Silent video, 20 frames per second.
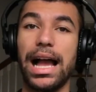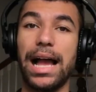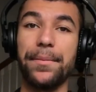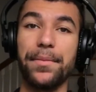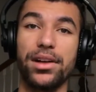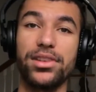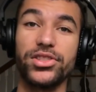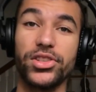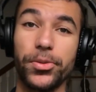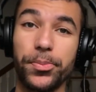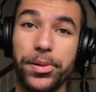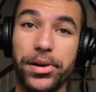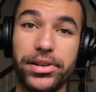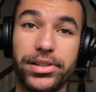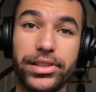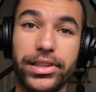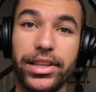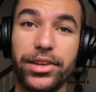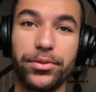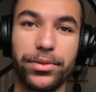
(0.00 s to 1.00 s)
I'm also
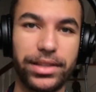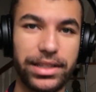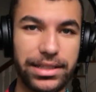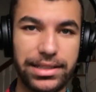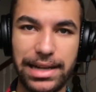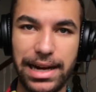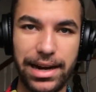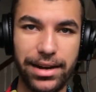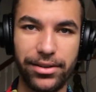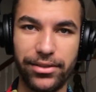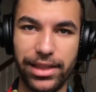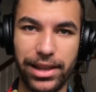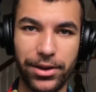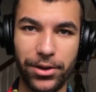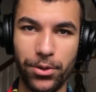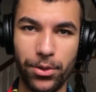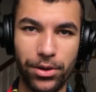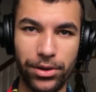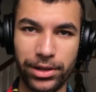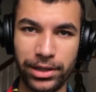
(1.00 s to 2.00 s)
personally really tired of that
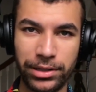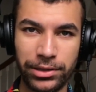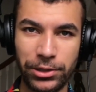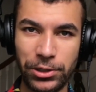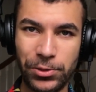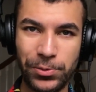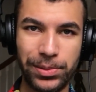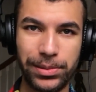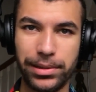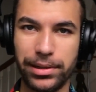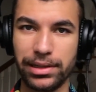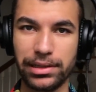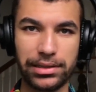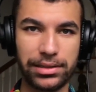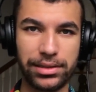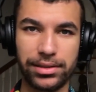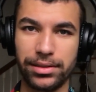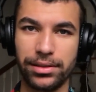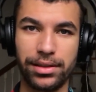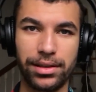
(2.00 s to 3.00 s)
accordion loop
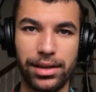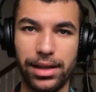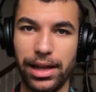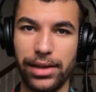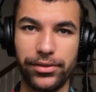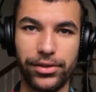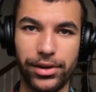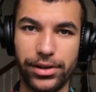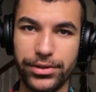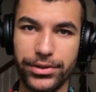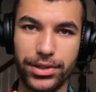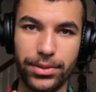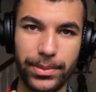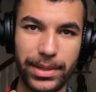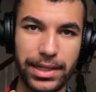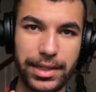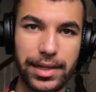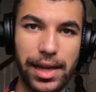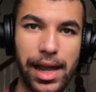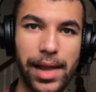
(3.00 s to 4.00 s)
because I've heard it so
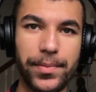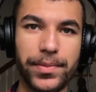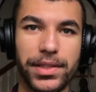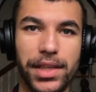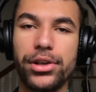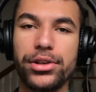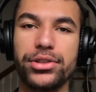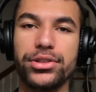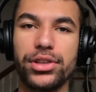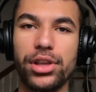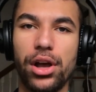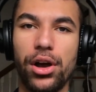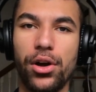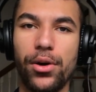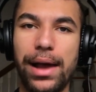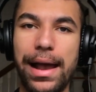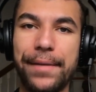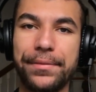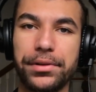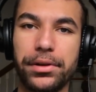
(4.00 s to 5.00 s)
many times. So
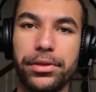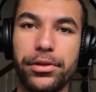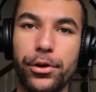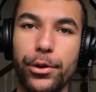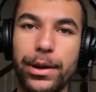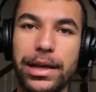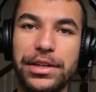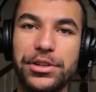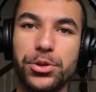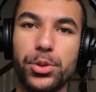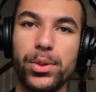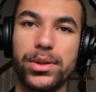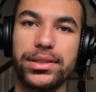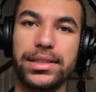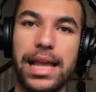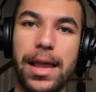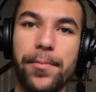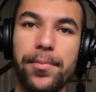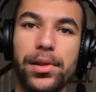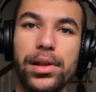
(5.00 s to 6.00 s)
after throwing into a
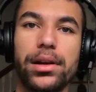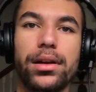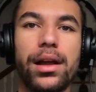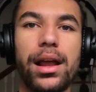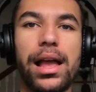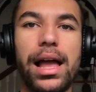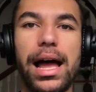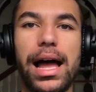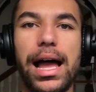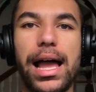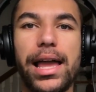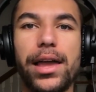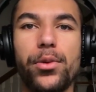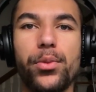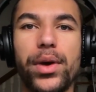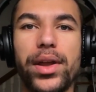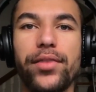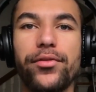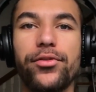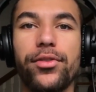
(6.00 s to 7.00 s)
sampler, I
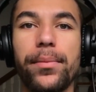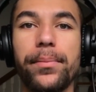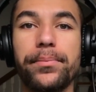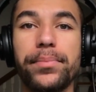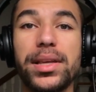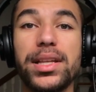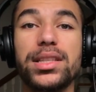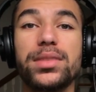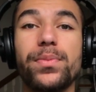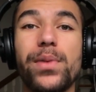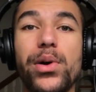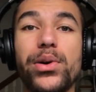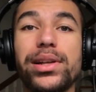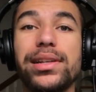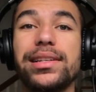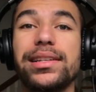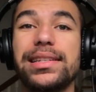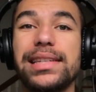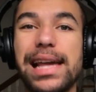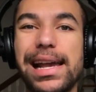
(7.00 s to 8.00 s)
went from beats mode
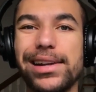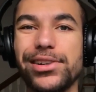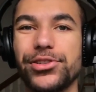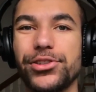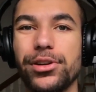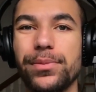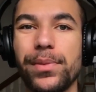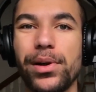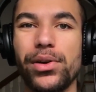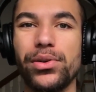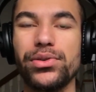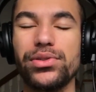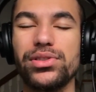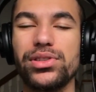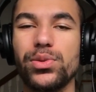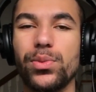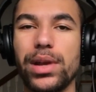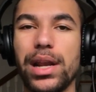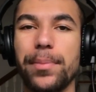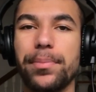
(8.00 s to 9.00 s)
into texture mode.
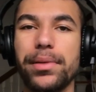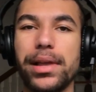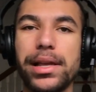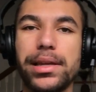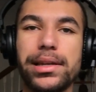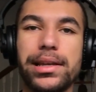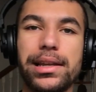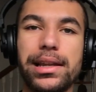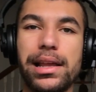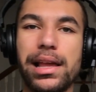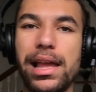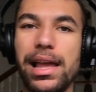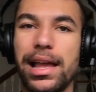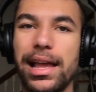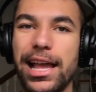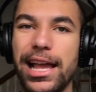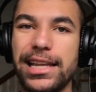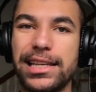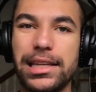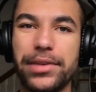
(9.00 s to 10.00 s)
So when I played it
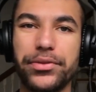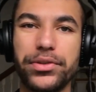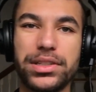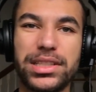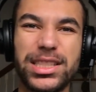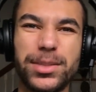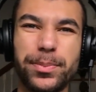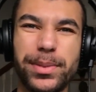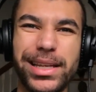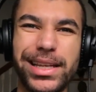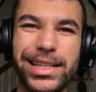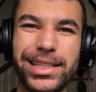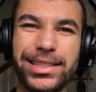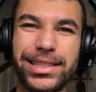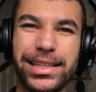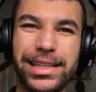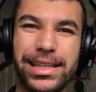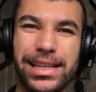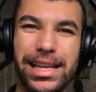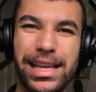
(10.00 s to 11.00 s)
at different speeds,
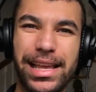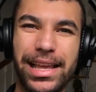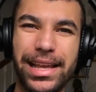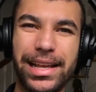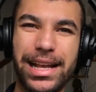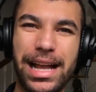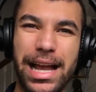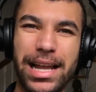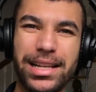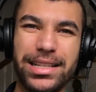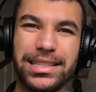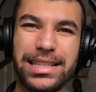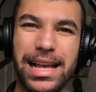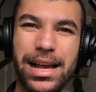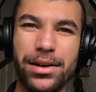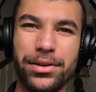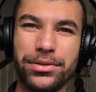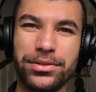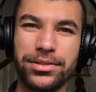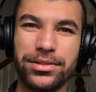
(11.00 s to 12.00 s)
it kind of
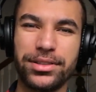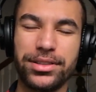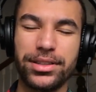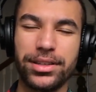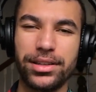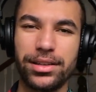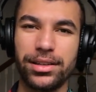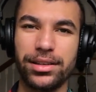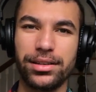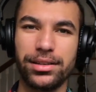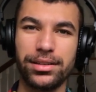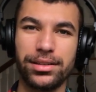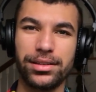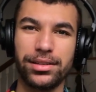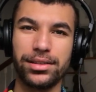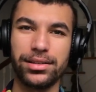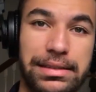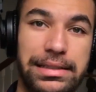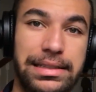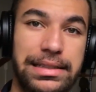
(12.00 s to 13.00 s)
sounds
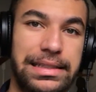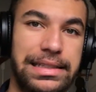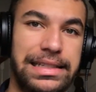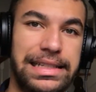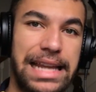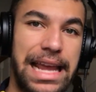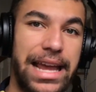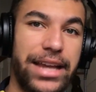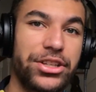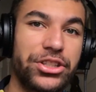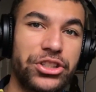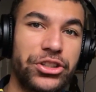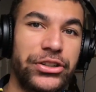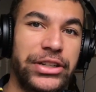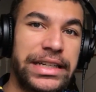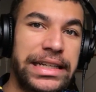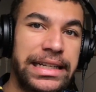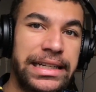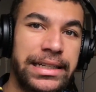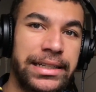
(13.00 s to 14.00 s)

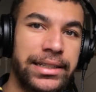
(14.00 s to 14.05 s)
textury.